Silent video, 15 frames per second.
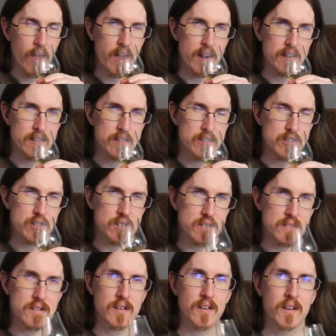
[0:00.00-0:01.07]
and it
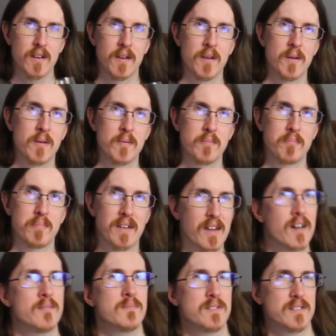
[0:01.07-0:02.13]
just
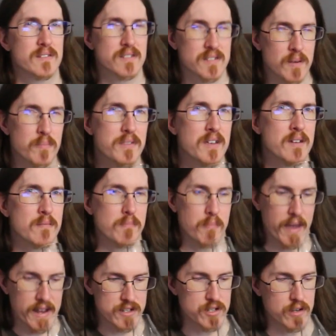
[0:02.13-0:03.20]
becomes something
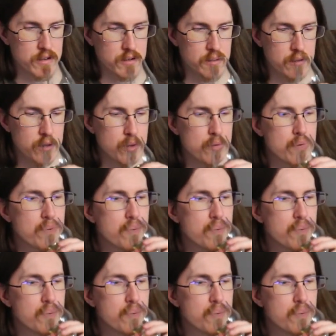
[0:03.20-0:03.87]
magical.